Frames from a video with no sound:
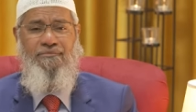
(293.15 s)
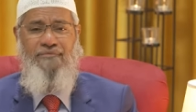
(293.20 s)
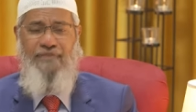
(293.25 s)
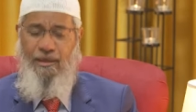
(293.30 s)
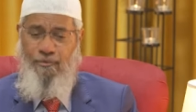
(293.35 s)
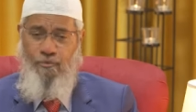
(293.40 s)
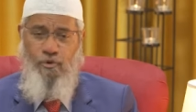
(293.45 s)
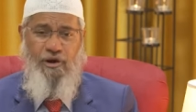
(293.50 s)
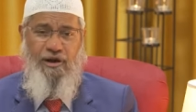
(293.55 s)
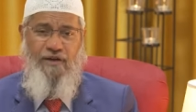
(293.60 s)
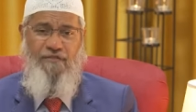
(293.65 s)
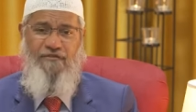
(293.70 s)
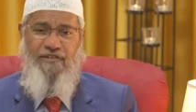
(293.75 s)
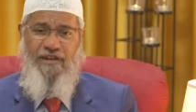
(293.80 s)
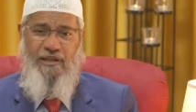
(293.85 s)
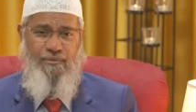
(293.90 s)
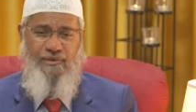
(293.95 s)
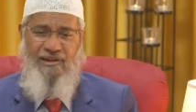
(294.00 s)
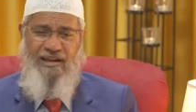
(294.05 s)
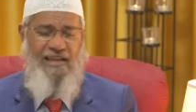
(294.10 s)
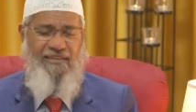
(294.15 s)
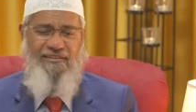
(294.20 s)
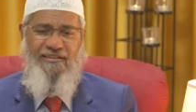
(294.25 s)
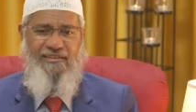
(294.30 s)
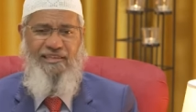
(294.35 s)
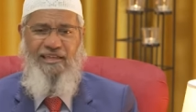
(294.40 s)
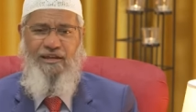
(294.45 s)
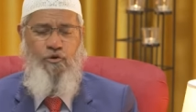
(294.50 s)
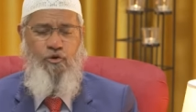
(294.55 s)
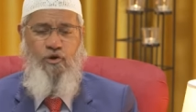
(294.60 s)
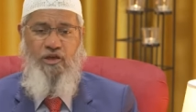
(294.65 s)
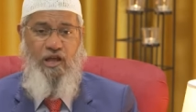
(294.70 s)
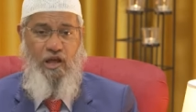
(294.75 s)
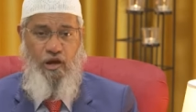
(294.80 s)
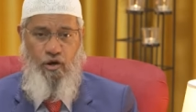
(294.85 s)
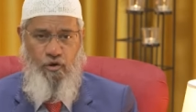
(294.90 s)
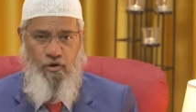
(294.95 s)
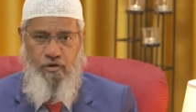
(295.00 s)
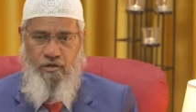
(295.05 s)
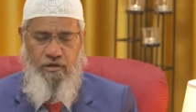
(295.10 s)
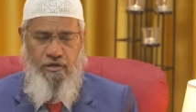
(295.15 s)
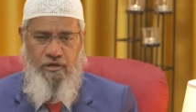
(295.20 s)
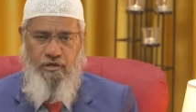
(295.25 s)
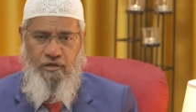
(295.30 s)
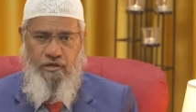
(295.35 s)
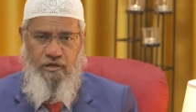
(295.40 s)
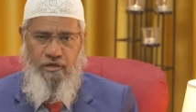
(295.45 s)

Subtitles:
they're more comfortable rather than going alone